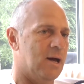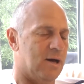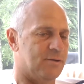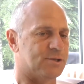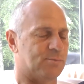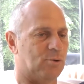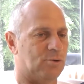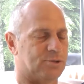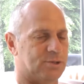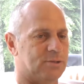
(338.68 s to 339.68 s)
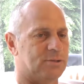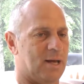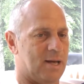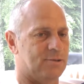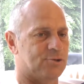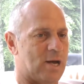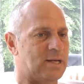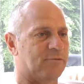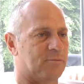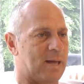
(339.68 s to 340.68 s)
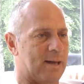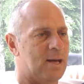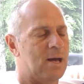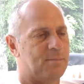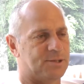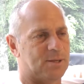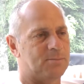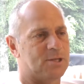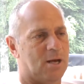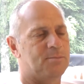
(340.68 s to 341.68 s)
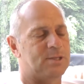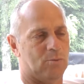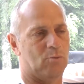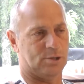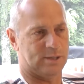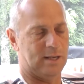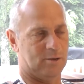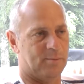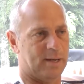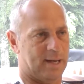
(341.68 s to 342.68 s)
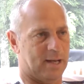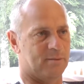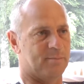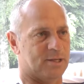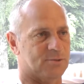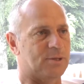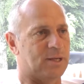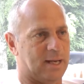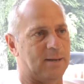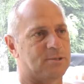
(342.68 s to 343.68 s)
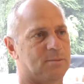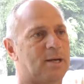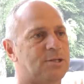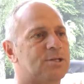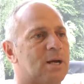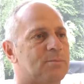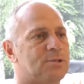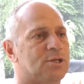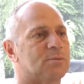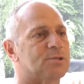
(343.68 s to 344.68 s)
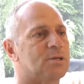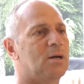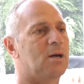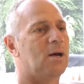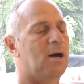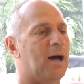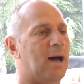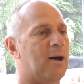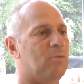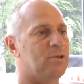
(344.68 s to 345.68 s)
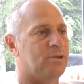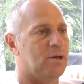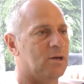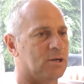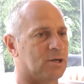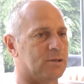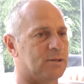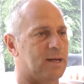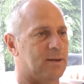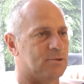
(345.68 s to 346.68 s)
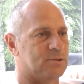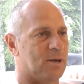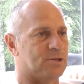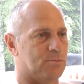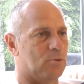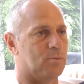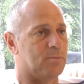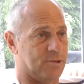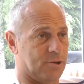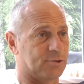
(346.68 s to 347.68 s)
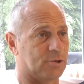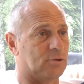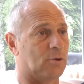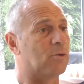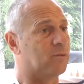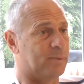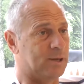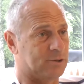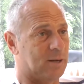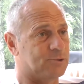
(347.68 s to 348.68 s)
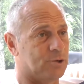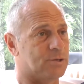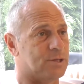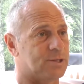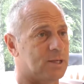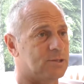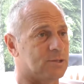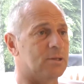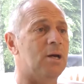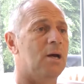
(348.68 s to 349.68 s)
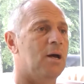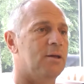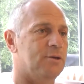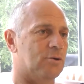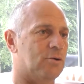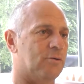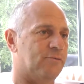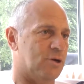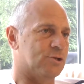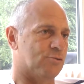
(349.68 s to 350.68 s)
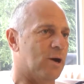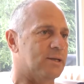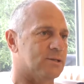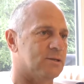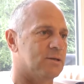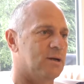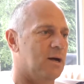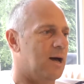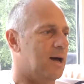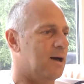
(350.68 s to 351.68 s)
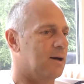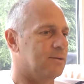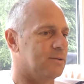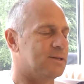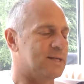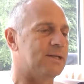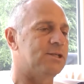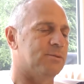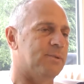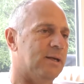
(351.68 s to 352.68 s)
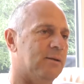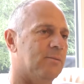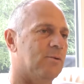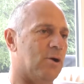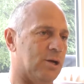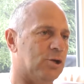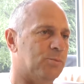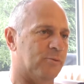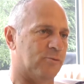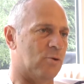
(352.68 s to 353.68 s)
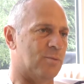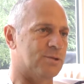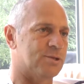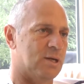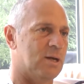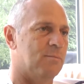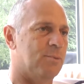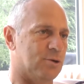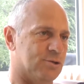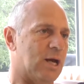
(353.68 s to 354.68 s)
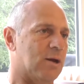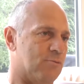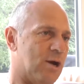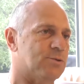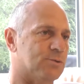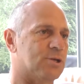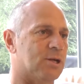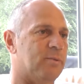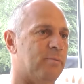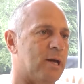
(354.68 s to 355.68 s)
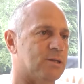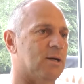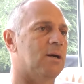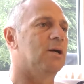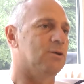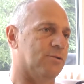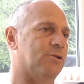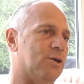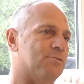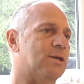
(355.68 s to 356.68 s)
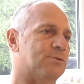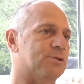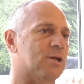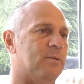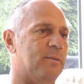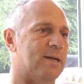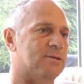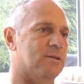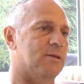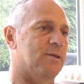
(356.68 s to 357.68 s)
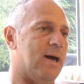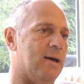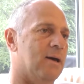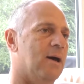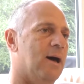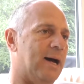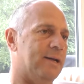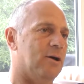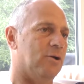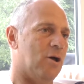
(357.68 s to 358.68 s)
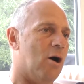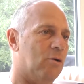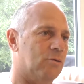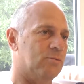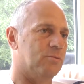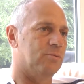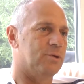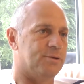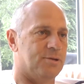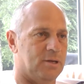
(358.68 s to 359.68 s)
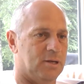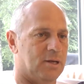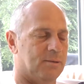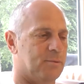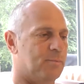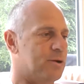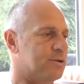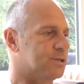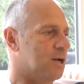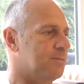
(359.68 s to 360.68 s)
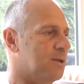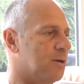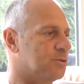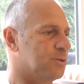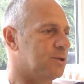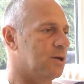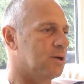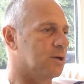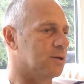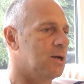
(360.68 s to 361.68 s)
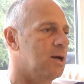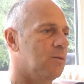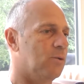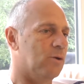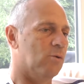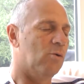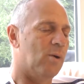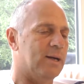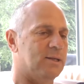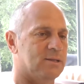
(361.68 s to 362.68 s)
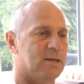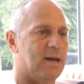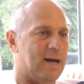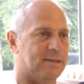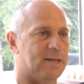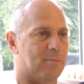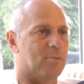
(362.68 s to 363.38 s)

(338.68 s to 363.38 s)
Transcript: the sport and training from that. But sometimes it was a little bit hit and miss when you came to major championships. With Jürgen, it was much more methodical build up during the season. Your first race tended to be quite a good performance, but your second race was going to be better. Your third race was going to be better than that. And on whole, the period of time that I was with Jürgen, we always had that